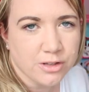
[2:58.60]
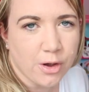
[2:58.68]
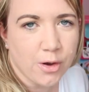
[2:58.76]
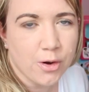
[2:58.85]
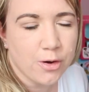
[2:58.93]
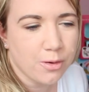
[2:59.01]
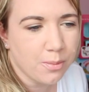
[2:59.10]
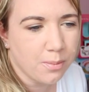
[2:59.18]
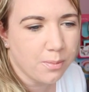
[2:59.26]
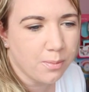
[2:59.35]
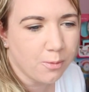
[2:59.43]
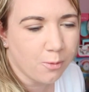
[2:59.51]
So
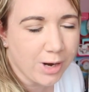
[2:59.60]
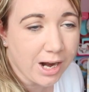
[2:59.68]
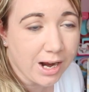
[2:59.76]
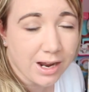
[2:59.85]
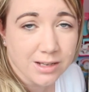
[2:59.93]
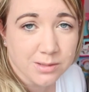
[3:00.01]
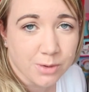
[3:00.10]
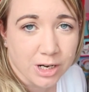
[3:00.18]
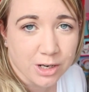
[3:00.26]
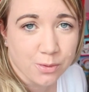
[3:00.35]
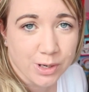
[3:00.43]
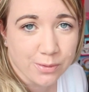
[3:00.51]
when I ask
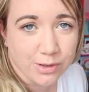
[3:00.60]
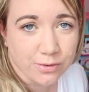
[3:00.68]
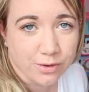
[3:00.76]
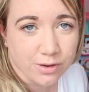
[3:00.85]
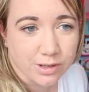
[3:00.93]
Michael what he wants for